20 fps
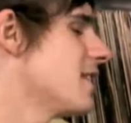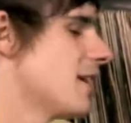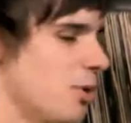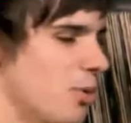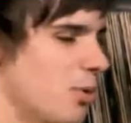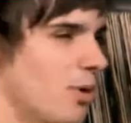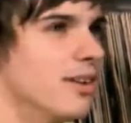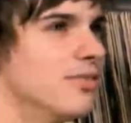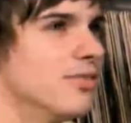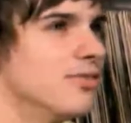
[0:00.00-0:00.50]
getting
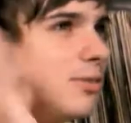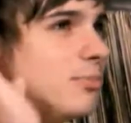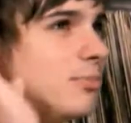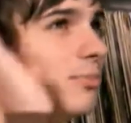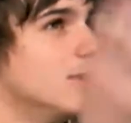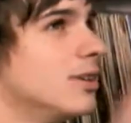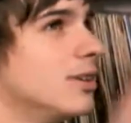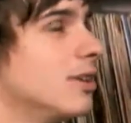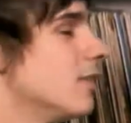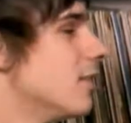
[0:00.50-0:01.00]
away from
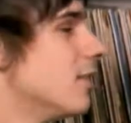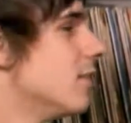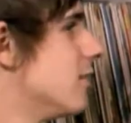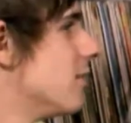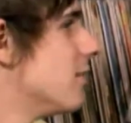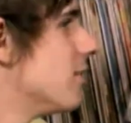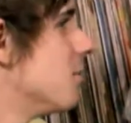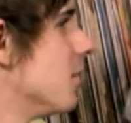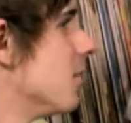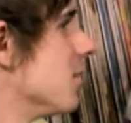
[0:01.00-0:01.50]

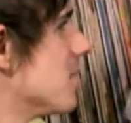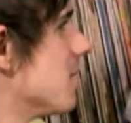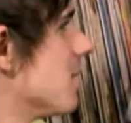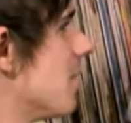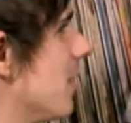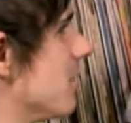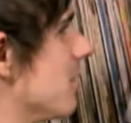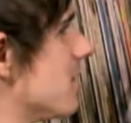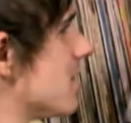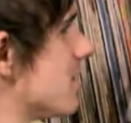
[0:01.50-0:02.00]
what
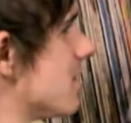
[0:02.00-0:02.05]
surrounds us.